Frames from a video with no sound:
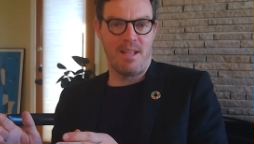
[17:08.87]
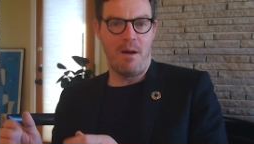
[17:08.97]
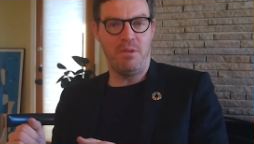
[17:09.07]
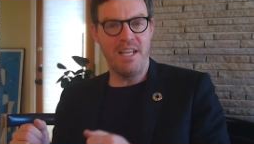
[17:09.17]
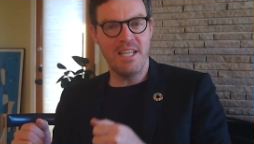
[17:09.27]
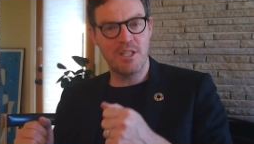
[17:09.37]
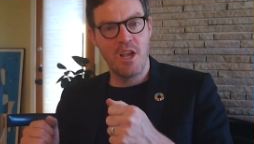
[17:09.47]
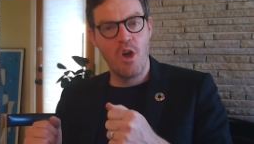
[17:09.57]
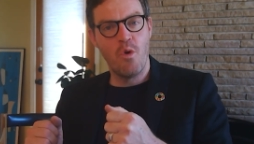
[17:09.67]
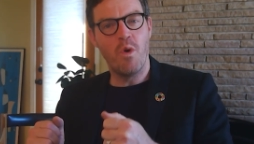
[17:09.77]
a
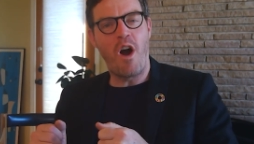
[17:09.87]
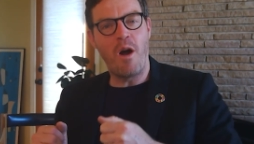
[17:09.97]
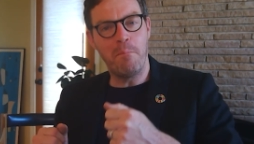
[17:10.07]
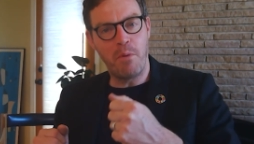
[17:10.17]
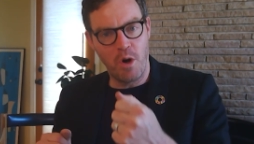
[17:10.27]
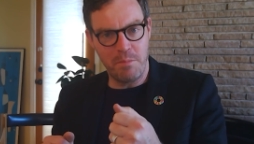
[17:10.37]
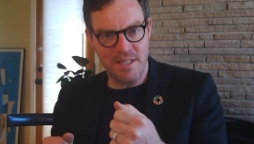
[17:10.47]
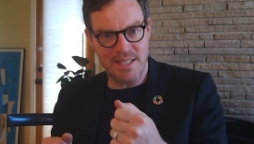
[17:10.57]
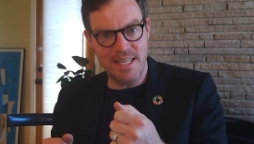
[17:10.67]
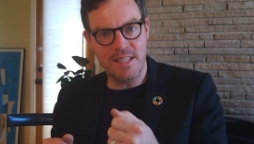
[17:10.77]
place where our
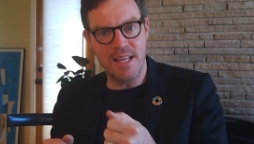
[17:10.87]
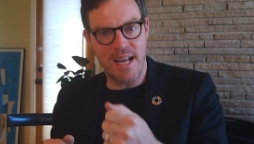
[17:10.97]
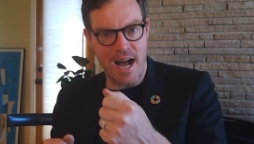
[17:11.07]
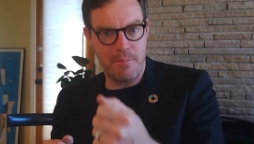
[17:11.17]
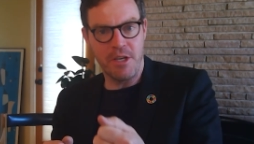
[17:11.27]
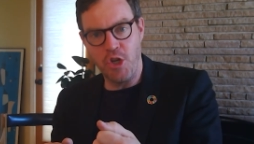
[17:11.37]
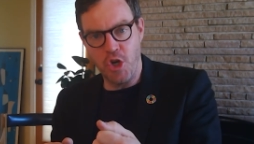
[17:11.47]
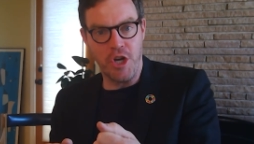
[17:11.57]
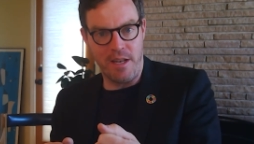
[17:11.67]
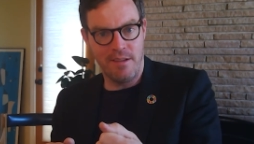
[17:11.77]
purpose is the common
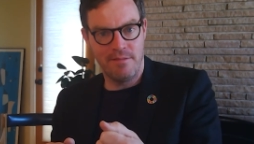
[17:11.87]
good.